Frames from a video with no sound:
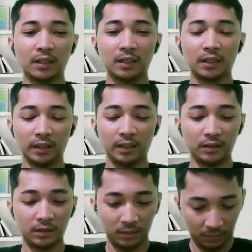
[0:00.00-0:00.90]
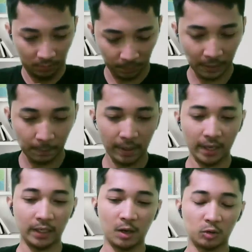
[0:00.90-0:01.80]
is
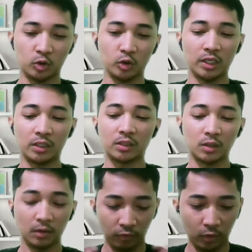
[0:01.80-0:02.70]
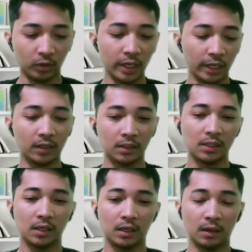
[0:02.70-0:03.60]
preparing our students for their
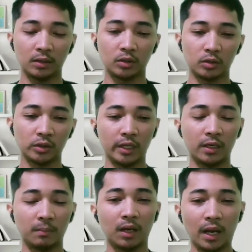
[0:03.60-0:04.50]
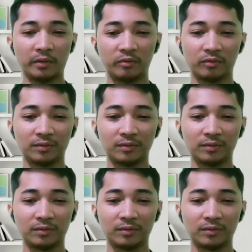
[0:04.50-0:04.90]
sustainable life.